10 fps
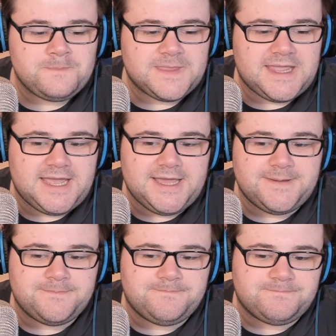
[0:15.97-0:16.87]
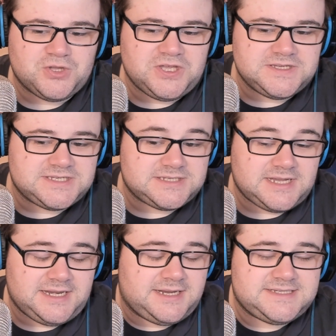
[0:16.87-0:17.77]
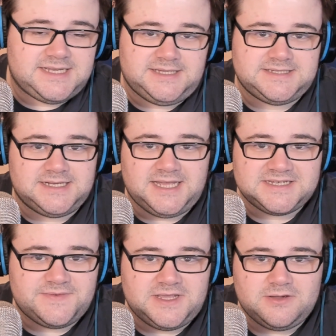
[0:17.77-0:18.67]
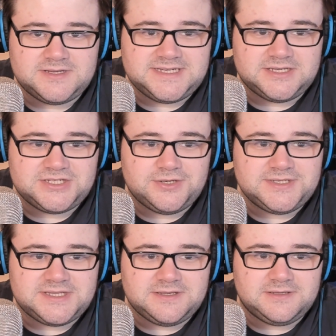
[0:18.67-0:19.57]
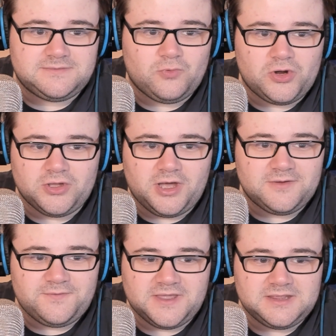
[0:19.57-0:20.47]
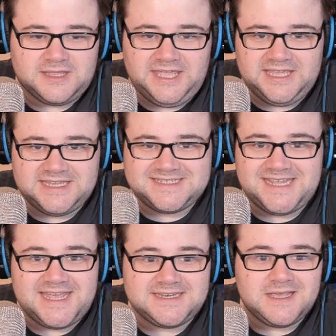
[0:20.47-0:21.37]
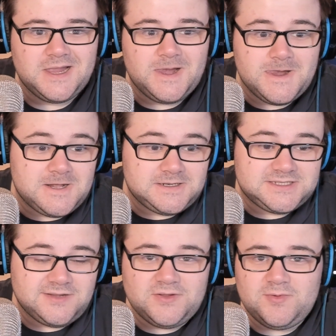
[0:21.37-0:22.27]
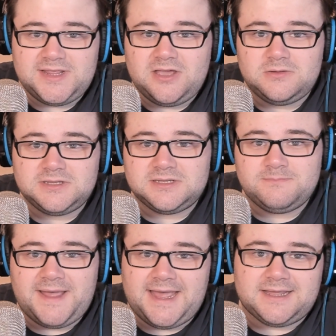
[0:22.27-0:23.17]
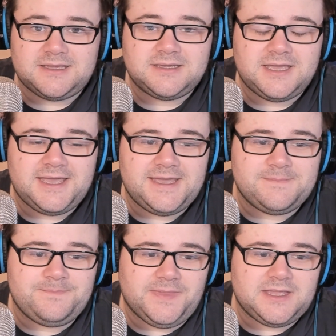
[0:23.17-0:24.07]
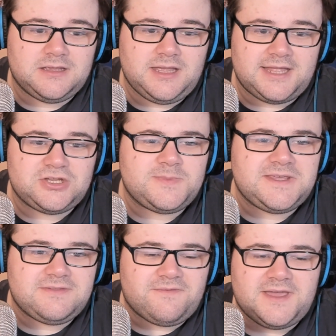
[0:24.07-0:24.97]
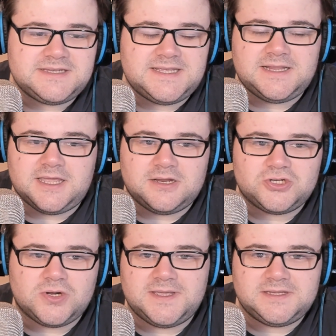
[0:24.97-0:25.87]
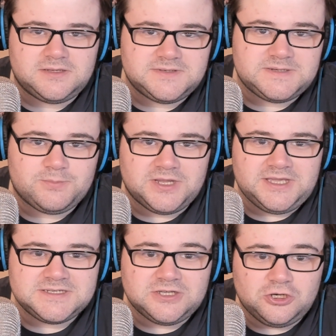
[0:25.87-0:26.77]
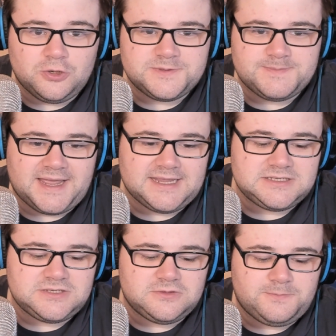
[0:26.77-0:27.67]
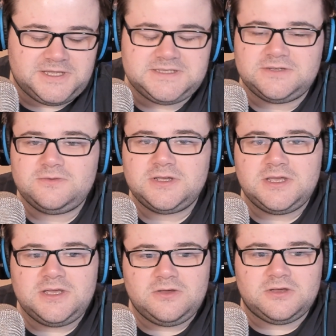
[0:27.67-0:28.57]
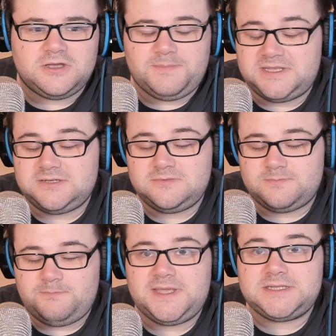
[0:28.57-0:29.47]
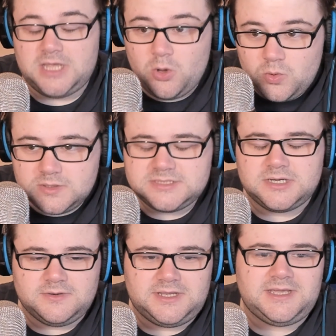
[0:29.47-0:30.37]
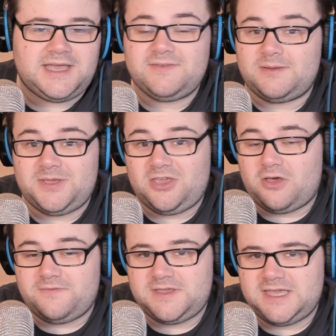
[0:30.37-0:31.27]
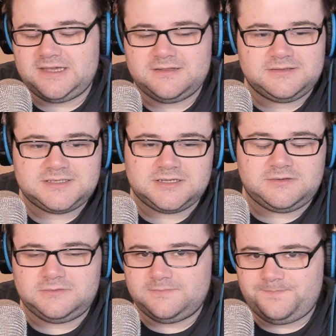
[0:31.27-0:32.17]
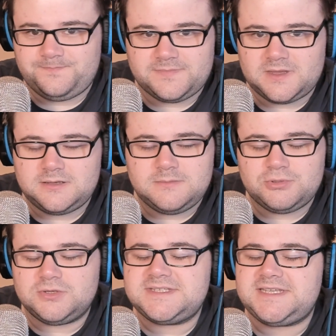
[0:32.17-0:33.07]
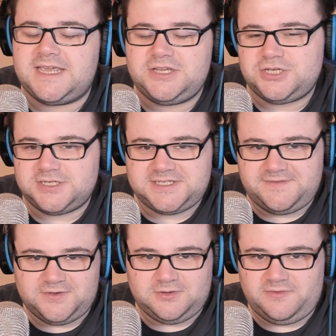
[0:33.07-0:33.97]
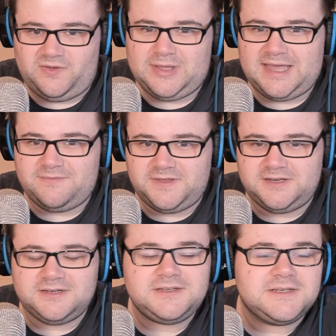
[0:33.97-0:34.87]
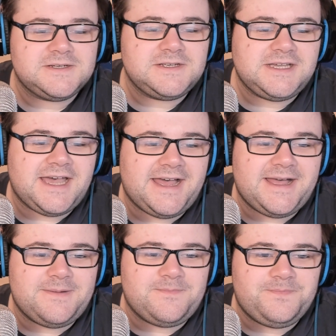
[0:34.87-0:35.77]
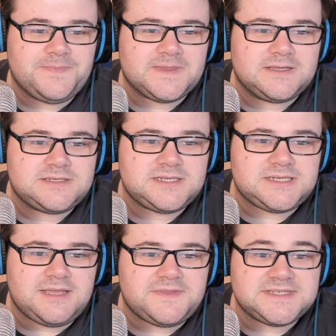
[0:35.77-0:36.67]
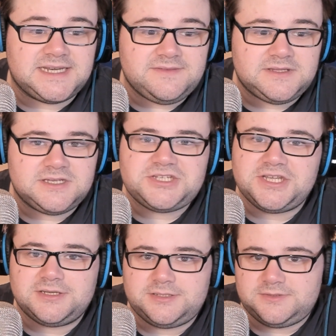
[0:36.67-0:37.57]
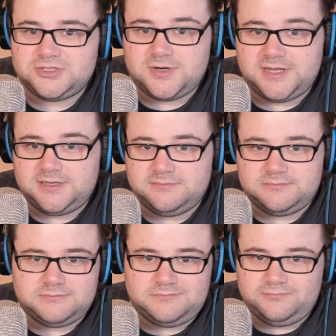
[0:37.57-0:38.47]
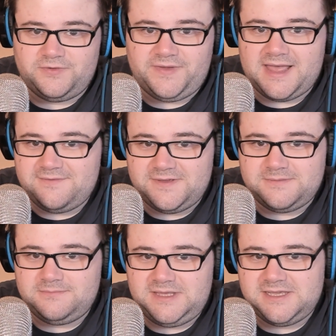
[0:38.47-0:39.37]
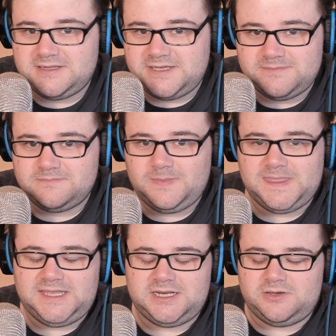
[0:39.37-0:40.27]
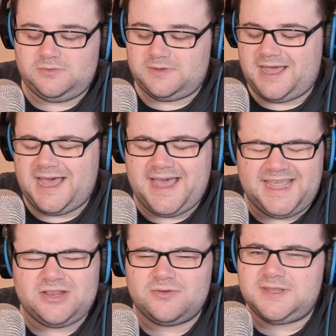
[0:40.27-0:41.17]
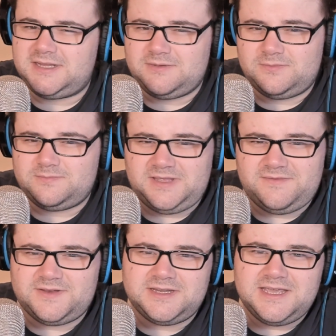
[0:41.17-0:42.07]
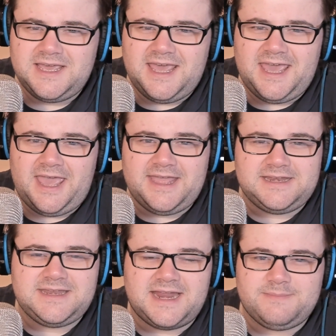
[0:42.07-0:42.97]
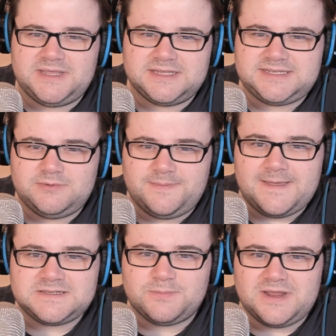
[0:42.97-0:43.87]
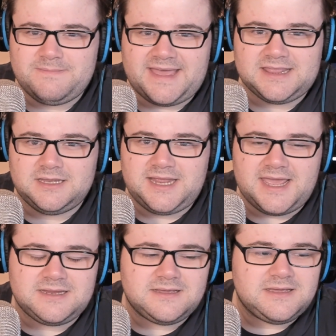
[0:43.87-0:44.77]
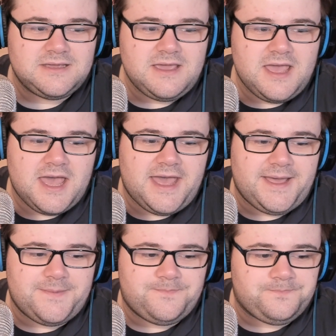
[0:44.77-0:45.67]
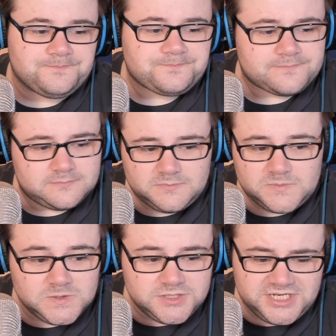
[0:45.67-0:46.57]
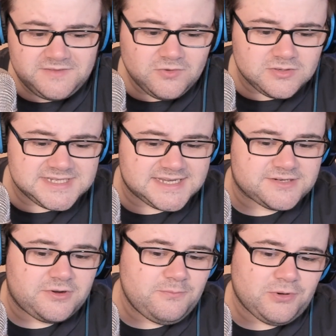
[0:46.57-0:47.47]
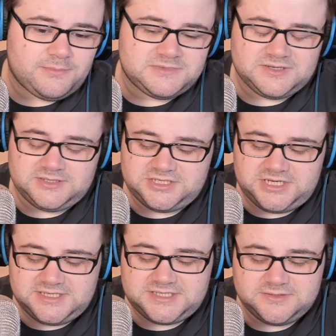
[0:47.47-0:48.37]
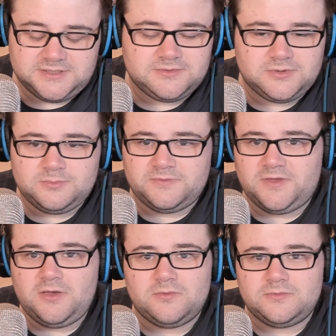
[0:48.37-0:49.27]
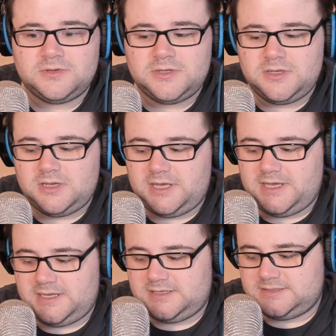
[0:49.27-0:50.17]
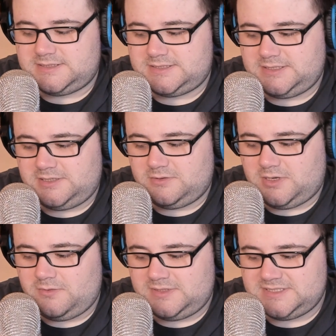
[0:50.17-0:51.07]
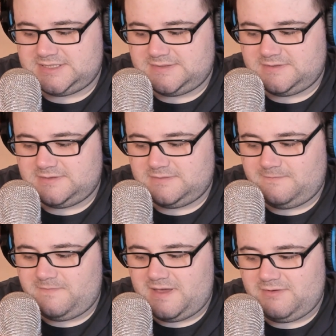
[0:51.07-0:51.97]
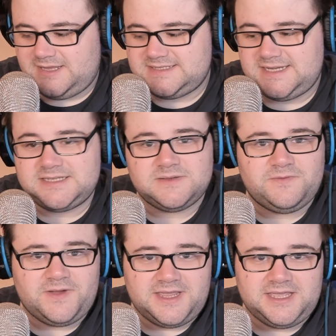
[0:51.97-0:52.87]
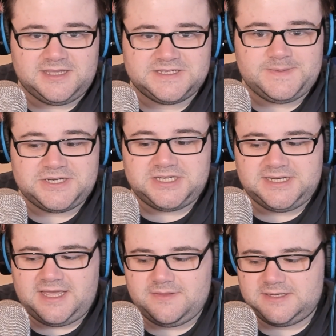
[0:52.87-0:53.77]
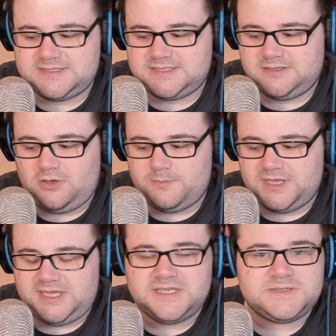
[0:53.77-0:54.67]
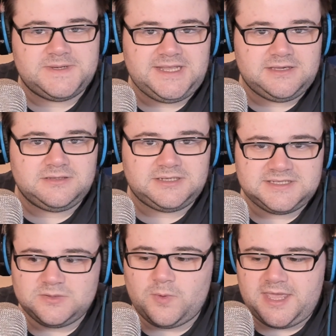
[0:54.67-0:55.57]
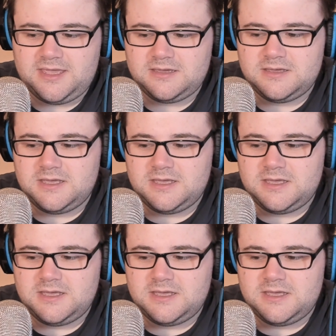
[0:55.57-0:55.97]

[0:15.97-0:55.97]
Um, because, and I said this in the last video, I said as soon as the royal guard figure the king is dead, there's nothing really holding them back. Um, I do believe the first thing they're going to try and do is to bring his corpse back to Pitou. Uh, Pitou? Pitou, sorry. I haven't had my coffee yet, so pronunciation is difficult without caffeine. Um, to see if there's anything that she can do to try and revive him, heal him. You know, I don't think that even her Nen ability would be able to bring back the dead. Um, she, of course, has her own problems because she's stuck in a room with Gon. And, you know, Gon is very intent on fighting, especially now that Komugi has been healed and is awake.